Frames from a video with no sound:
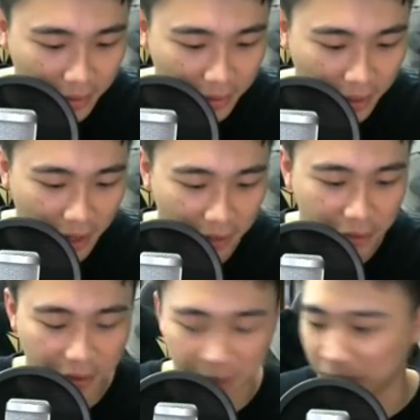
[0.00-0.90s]
Oh
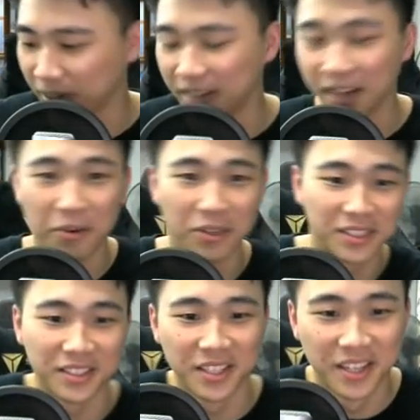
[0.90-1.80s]
crap, okay, that
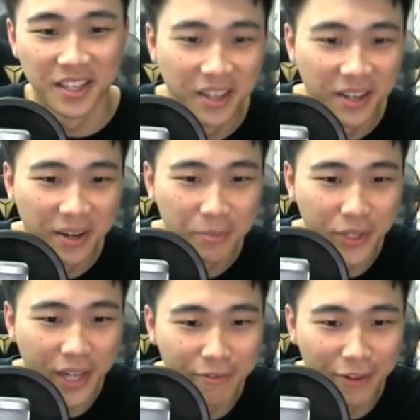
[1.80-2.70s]
was pretty
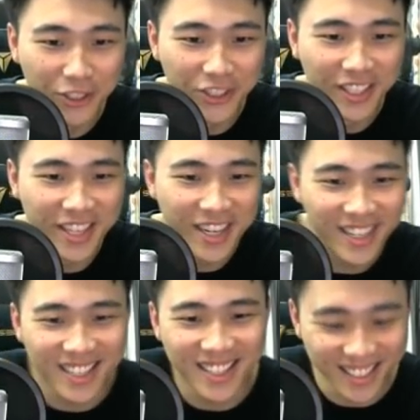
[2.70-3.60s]
unfortunate there.